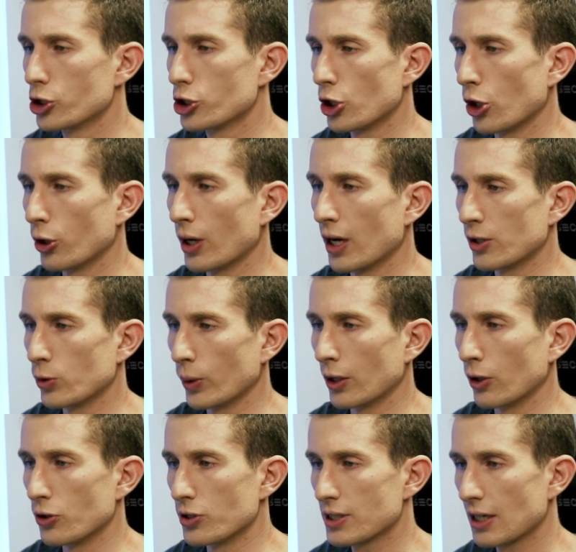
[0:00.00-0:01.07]
show
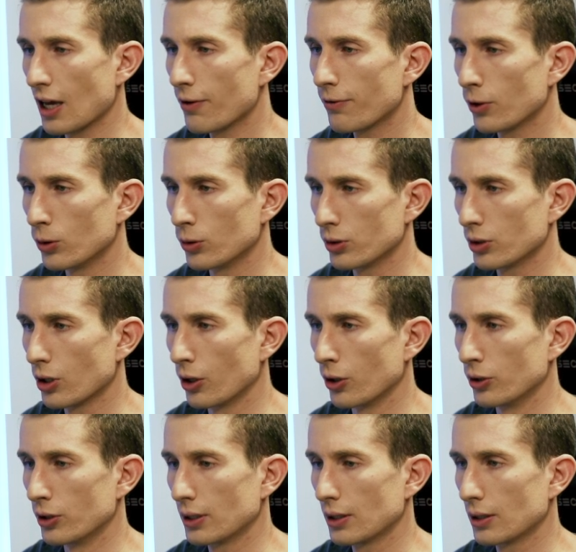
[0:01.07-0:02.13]
Arduino scaffold
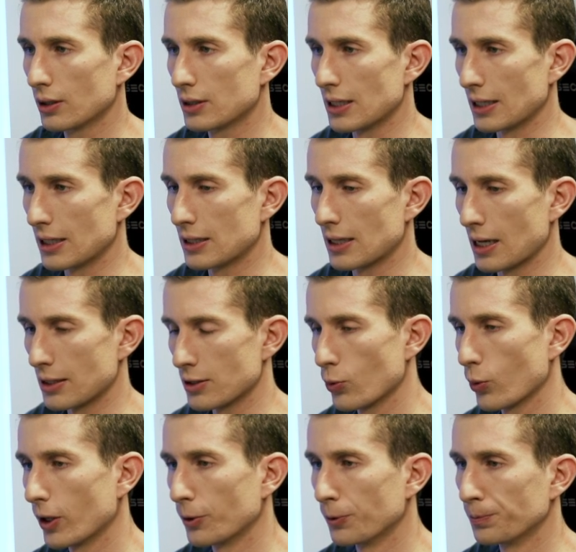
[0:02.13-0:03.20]
code ticked as
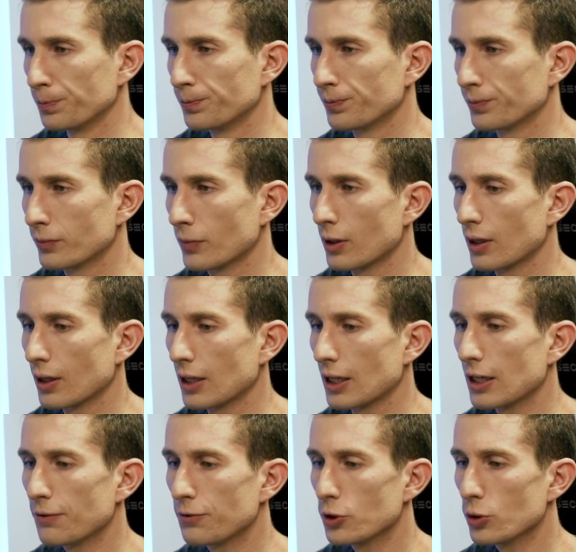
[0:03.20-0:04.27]
well.
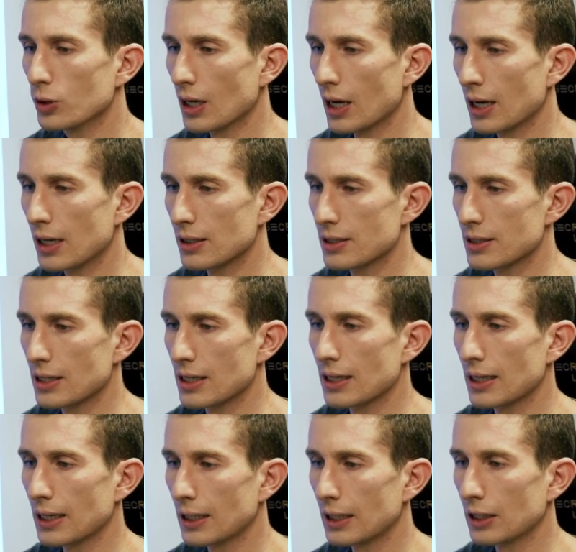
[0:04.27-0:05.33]
If you can't
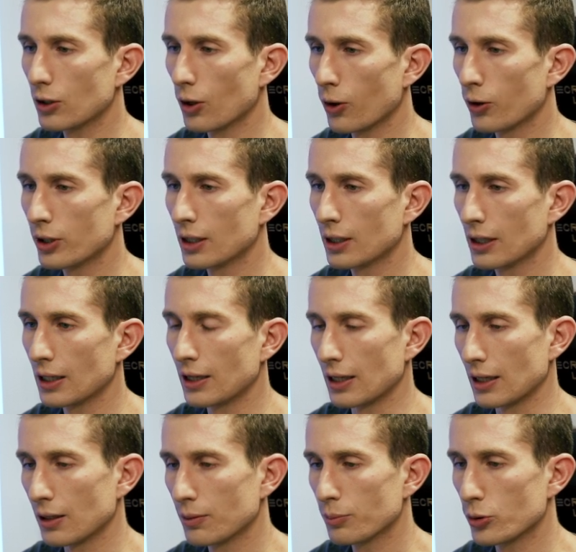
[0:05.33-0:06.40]
see any coding in
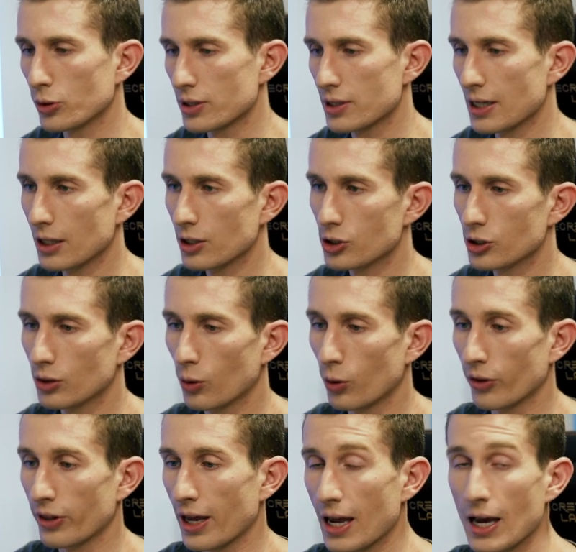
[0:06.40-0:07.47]
the input section
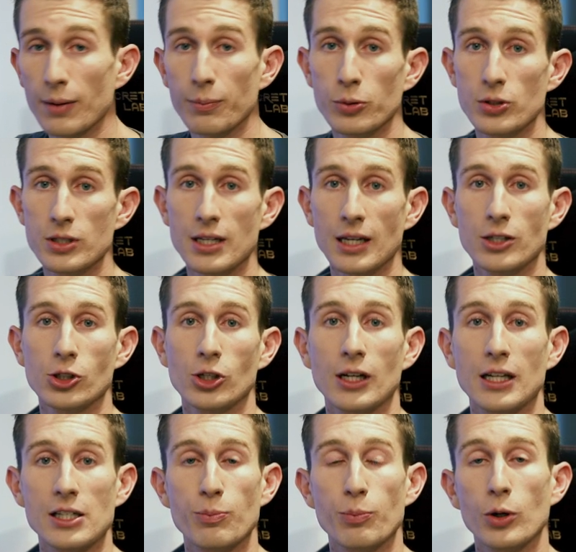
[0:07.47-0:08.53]
or the output section,
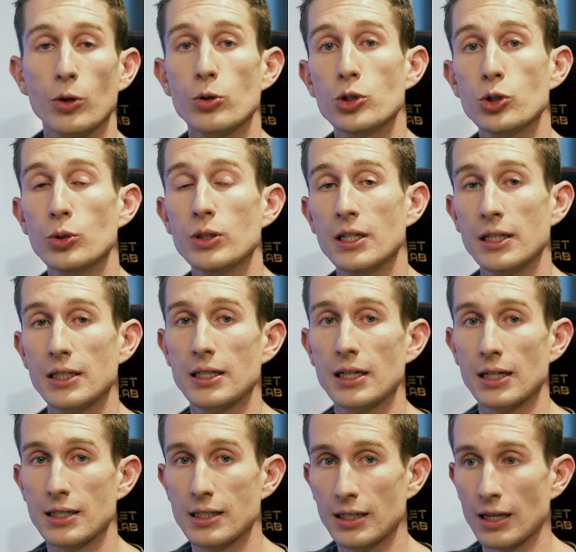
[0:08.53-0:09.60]
it's because you didn't
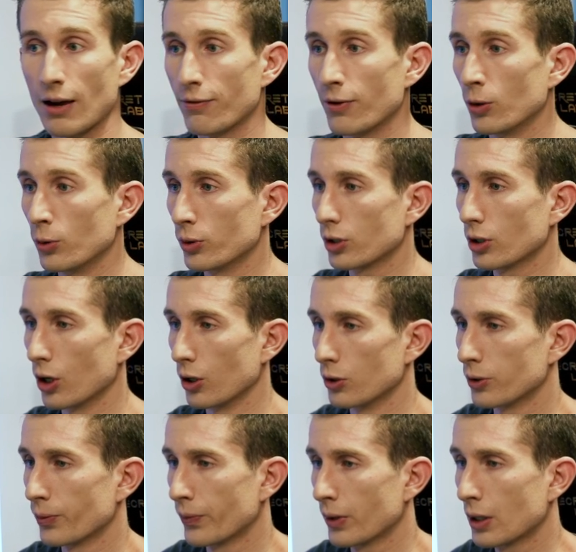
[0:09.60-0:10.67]
tick scaffold
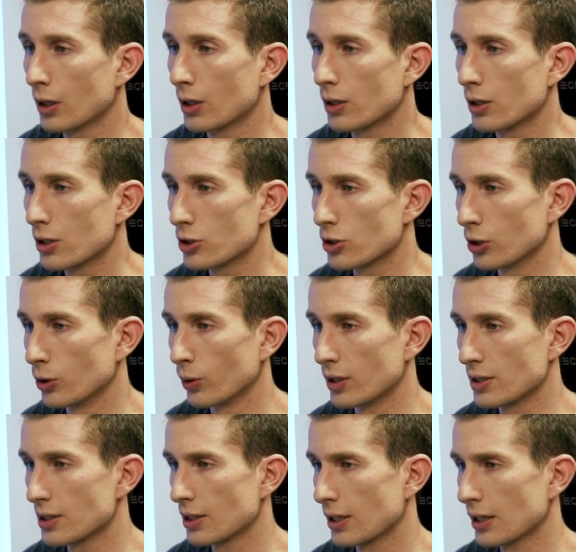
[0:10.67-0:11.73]
code. So you want
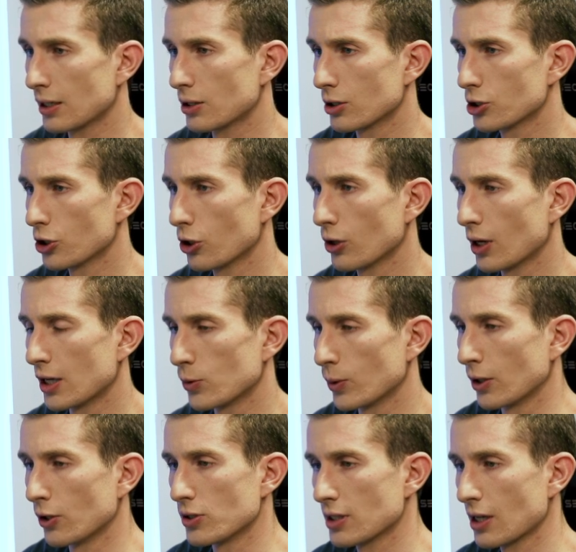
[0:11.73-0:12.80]
to select show
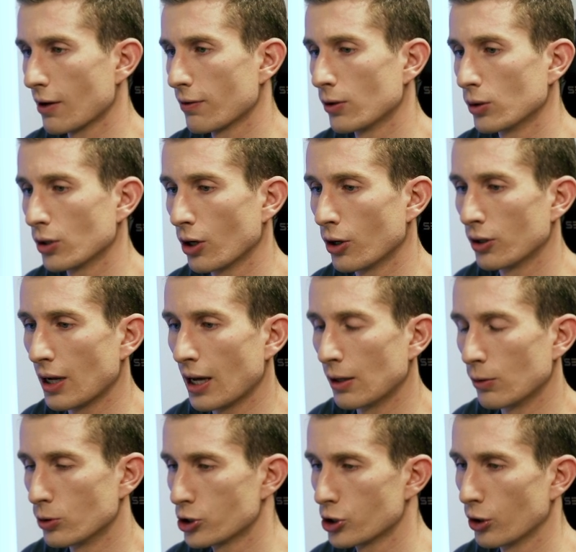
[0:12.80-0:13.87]
Arduino scaffold code and
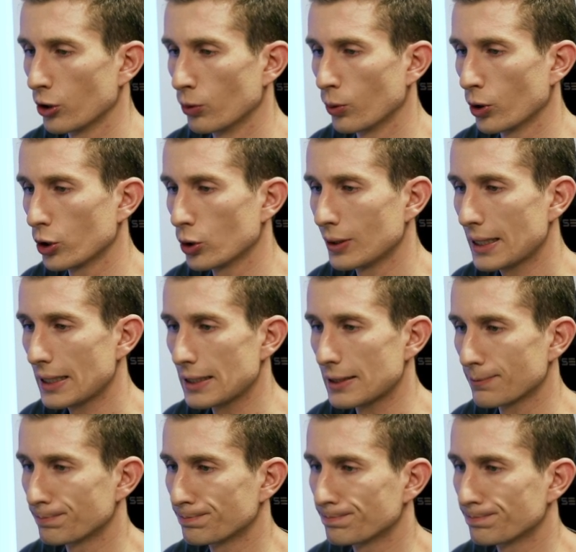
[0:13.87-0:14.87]
it will show you what you need.